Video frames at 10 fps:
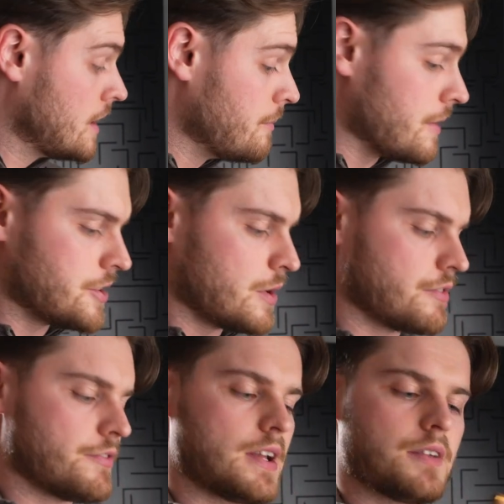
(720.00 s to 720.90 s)
I do have a
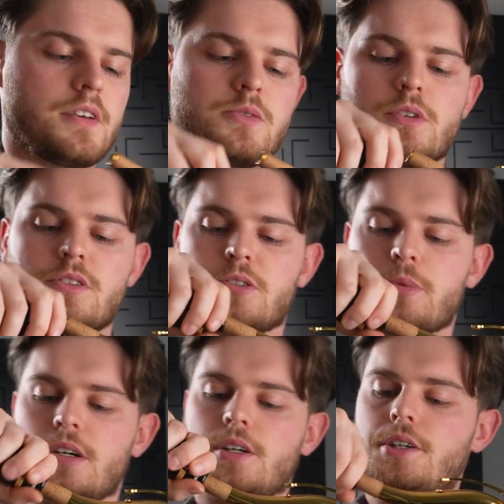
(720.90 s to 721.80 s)
feeling this one is going to
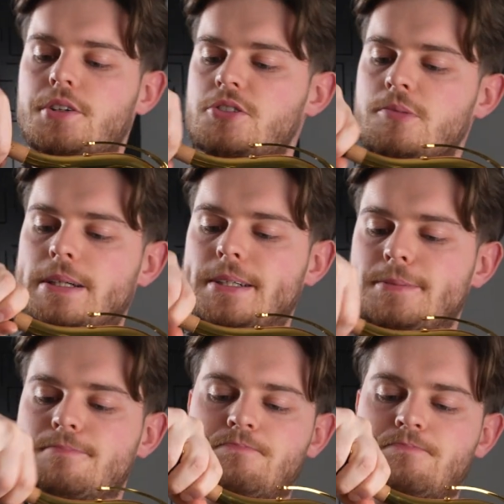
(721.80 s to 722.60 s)
be the hardest to blow.